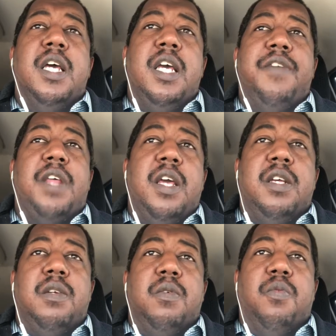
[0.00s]
if
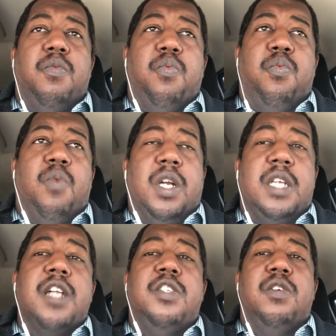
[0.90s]
they want to
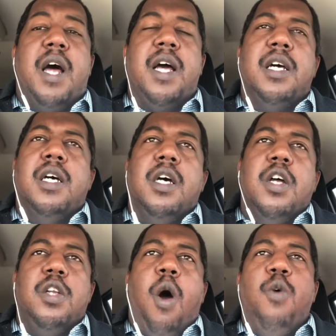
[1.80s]
touch it or not.
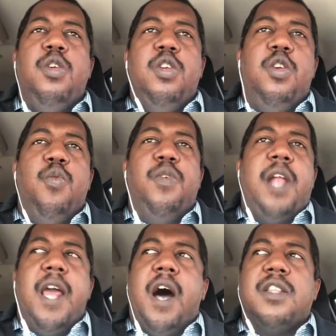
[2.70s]
No, you
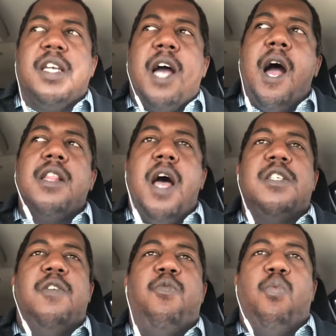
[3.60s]
lay out the guidelines
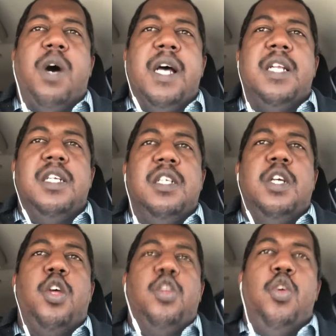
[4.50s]
of what
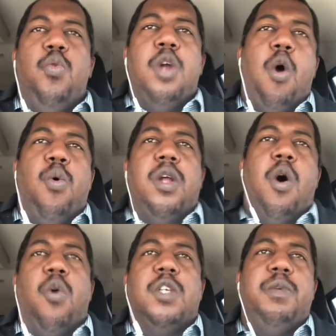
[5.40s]
you know and
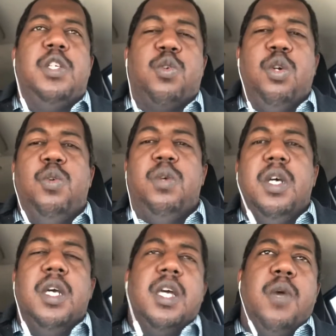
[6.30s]
hold to be true
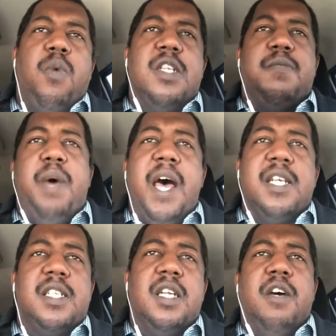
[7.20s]
and what's
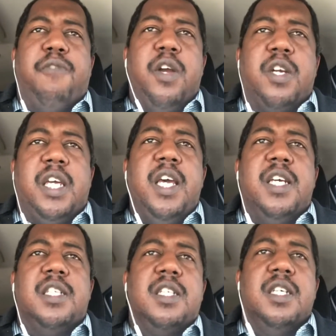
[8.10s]
best for your
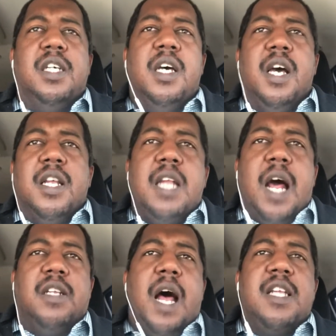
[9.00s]
kids.
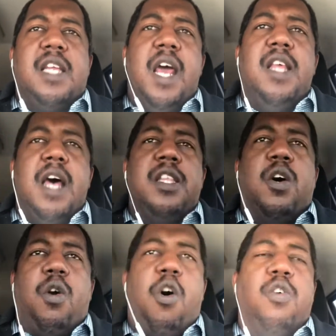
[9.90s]
Now, not saying that
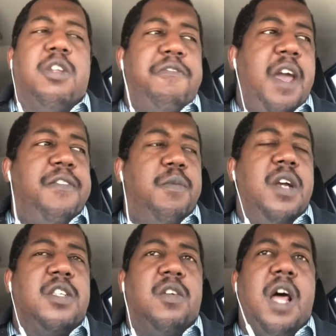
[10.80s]
they'll hold the faith the
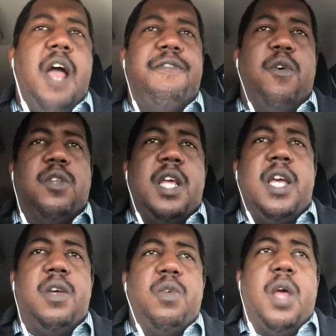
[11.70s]
rest of their life, or
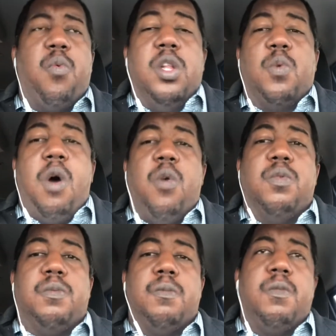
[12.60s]
they will or won't,
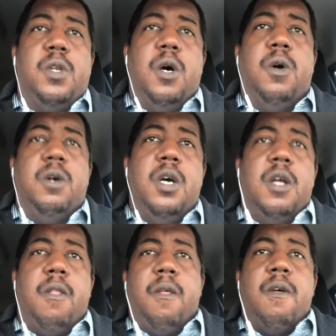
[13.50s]

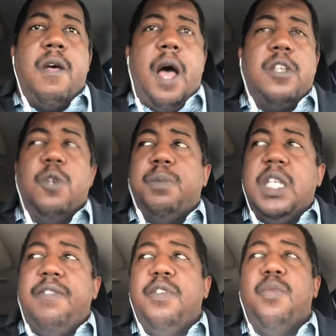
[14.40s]
I do
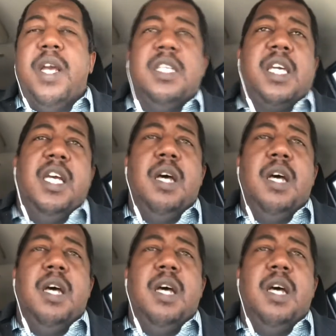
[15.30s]
believe if you raise a kid